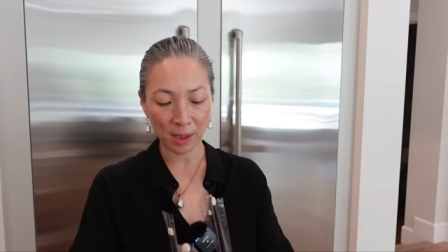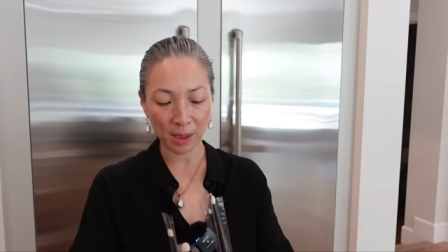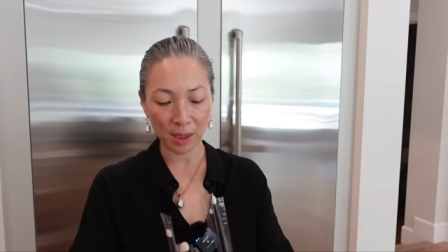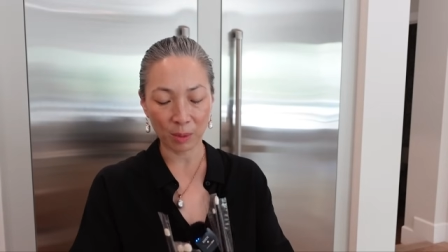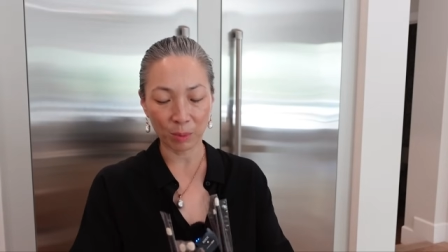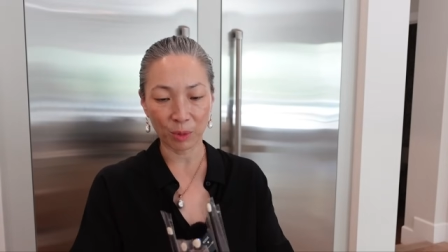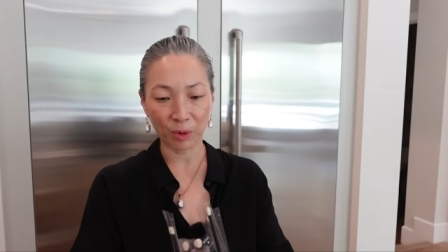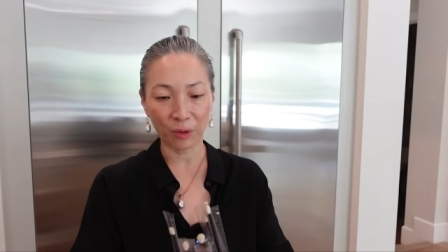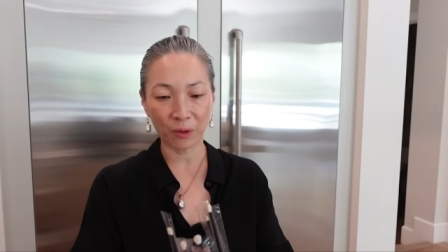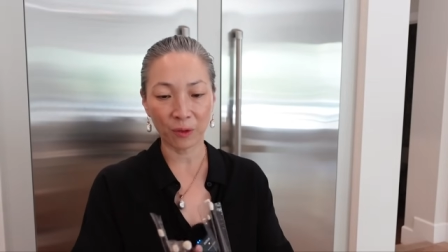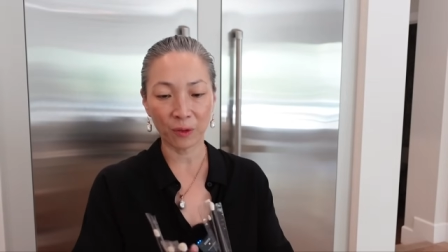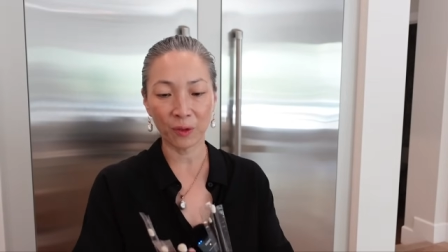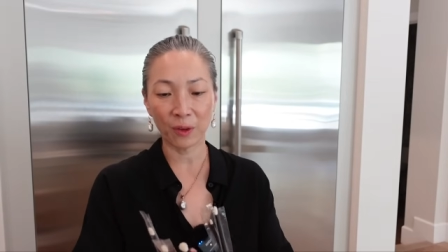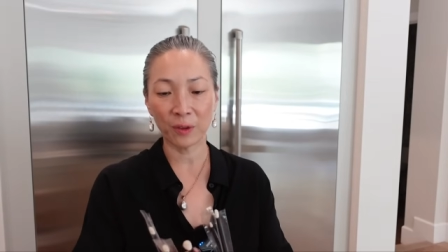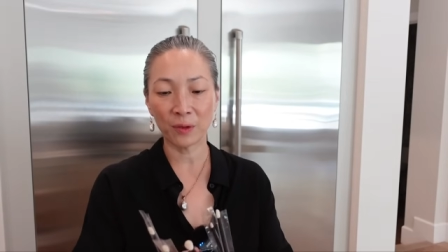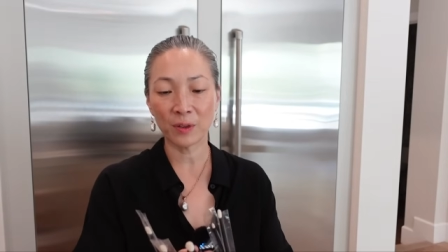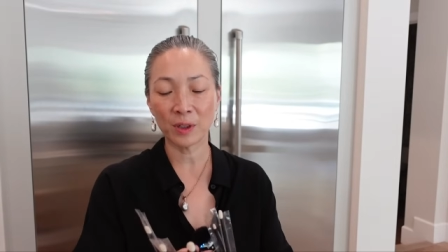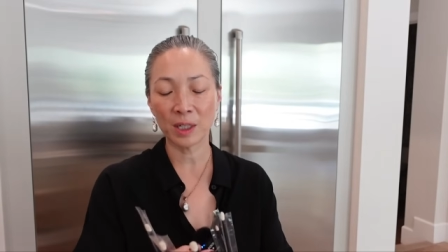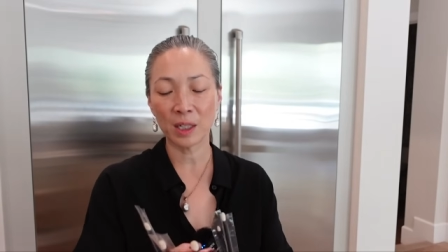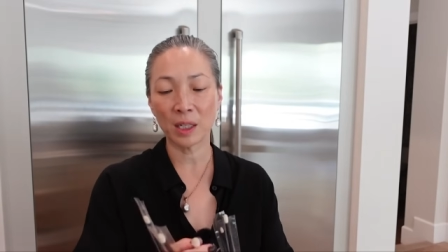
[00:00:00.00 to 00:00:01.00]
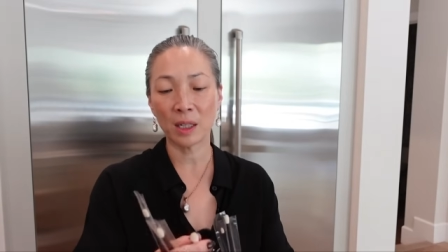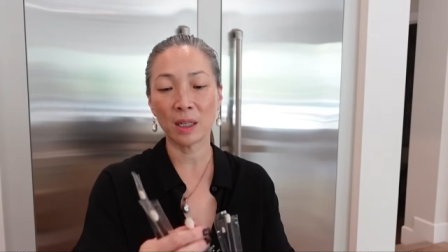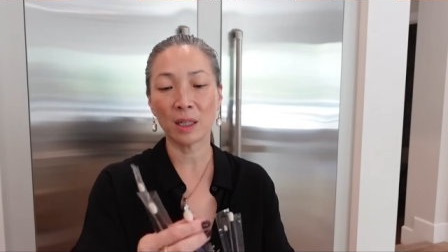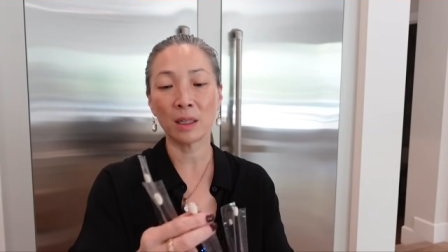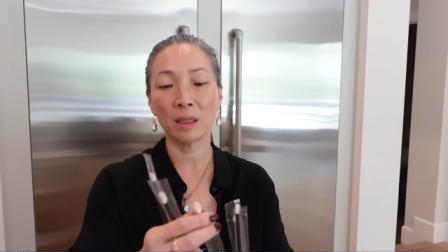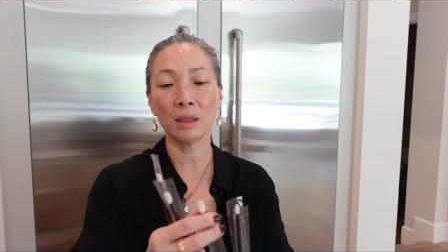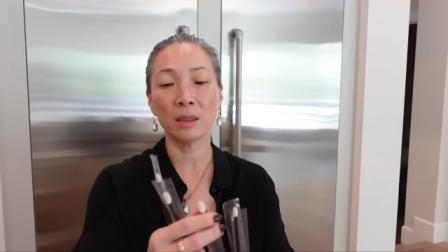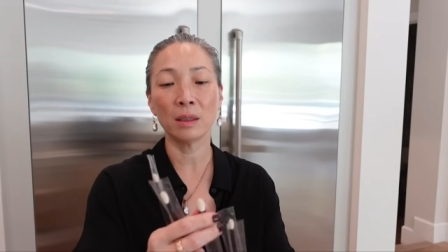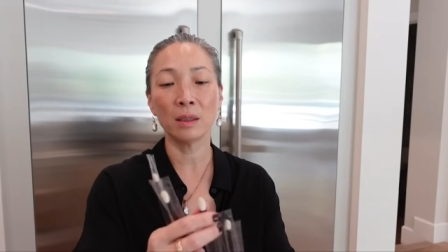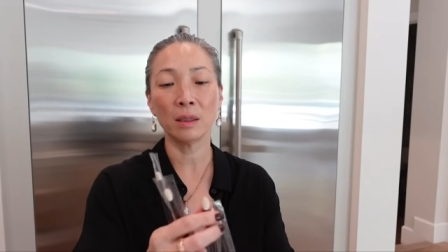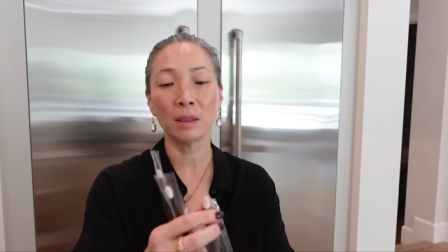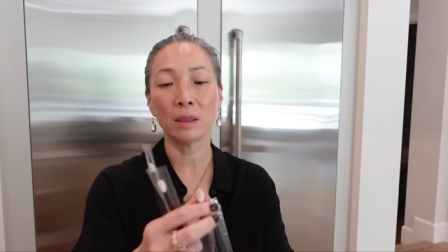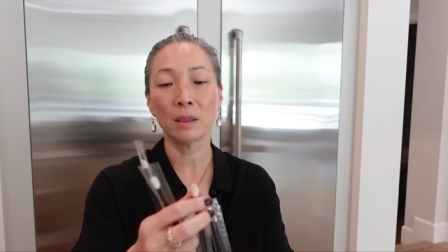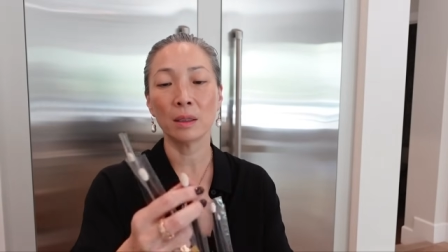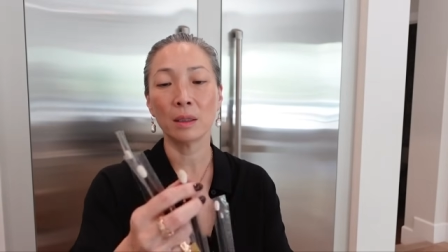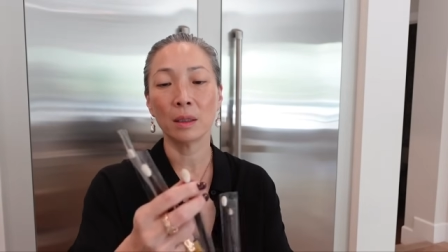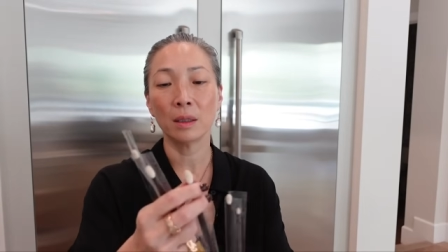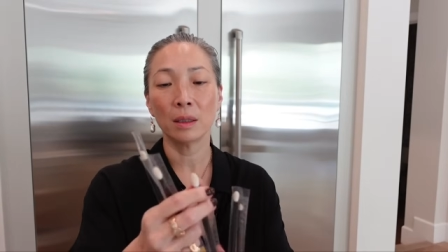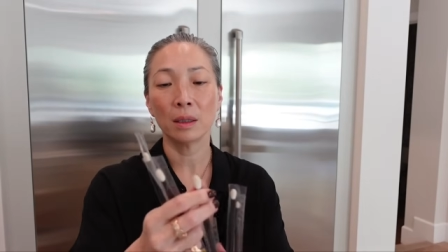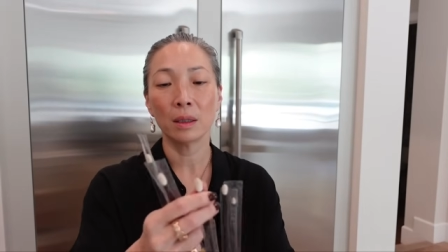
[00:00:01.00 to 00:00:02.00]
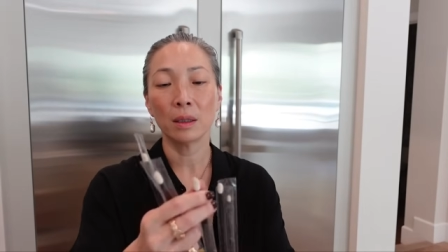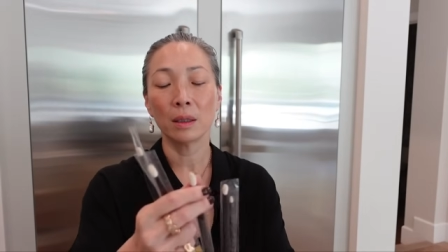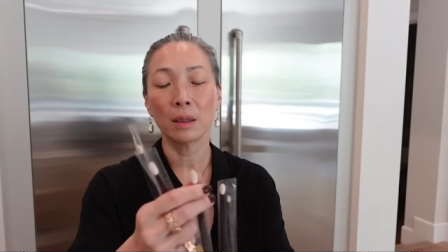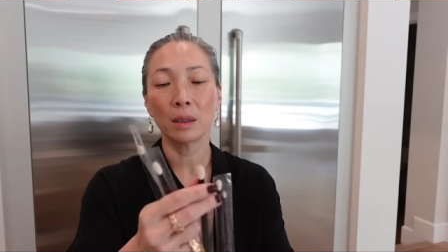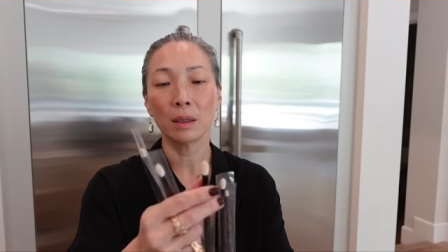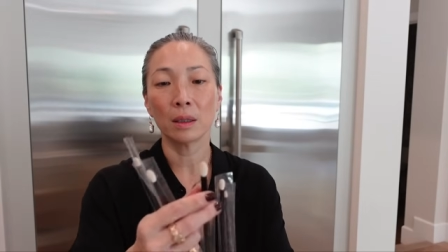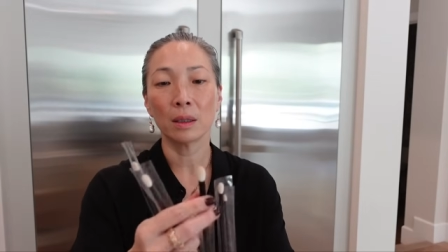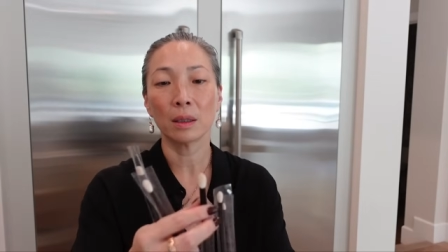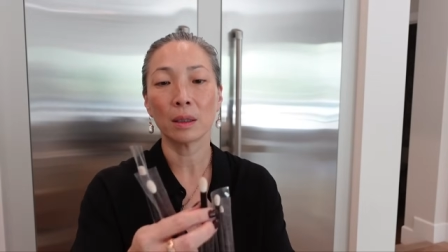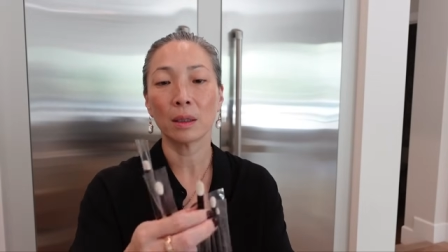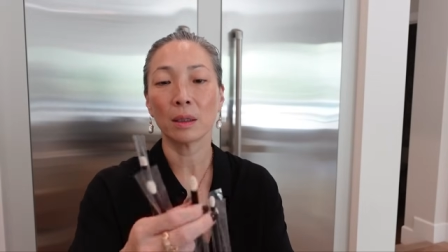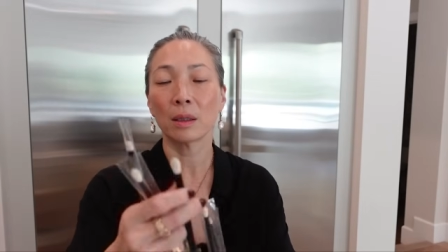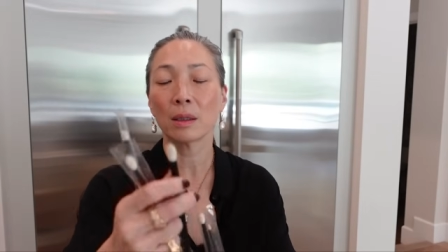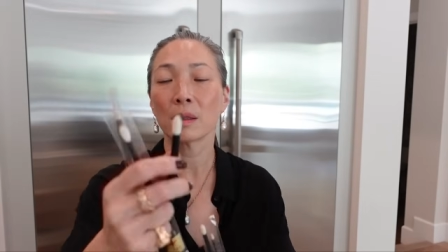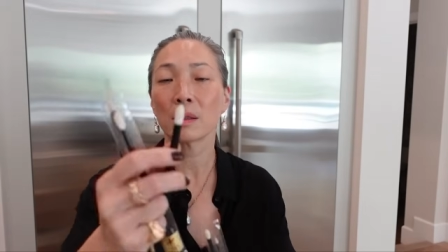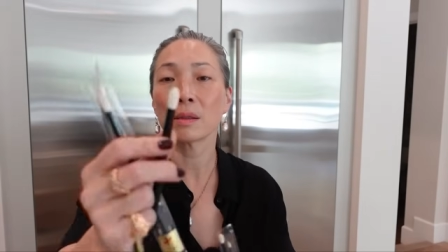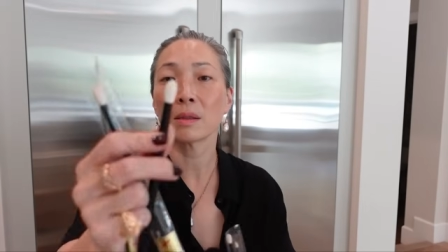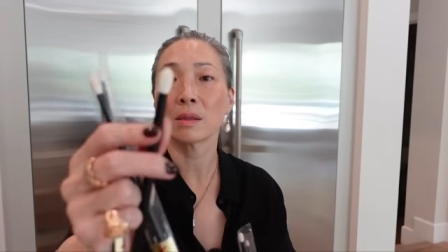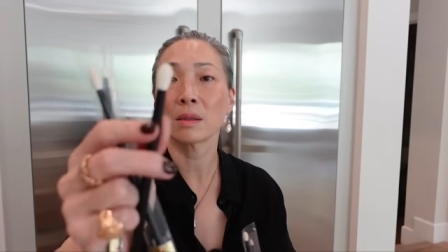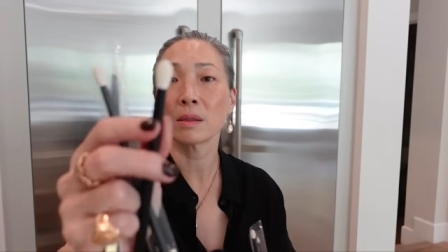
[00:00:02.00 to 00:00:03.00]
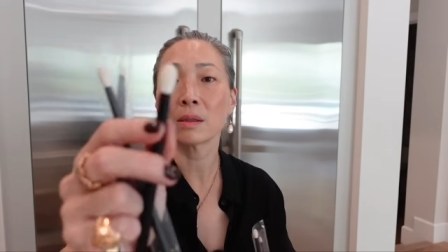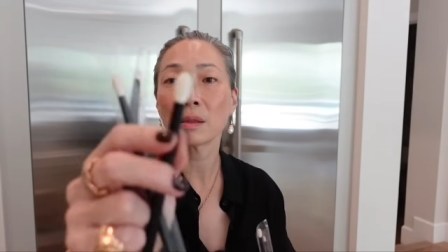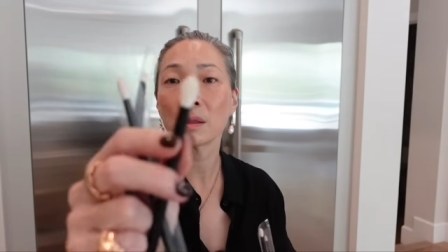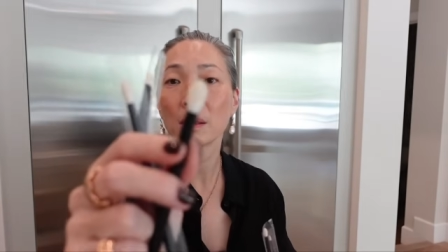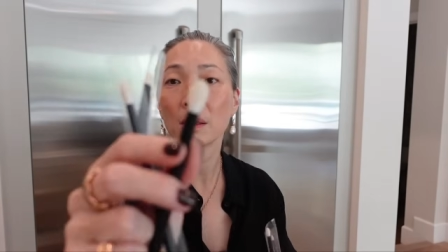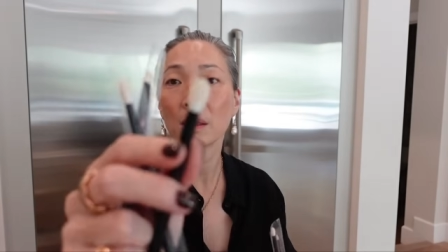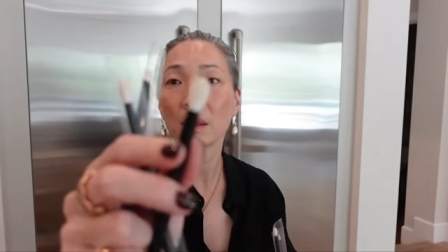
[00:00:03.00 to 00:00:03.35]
number 15. Look at this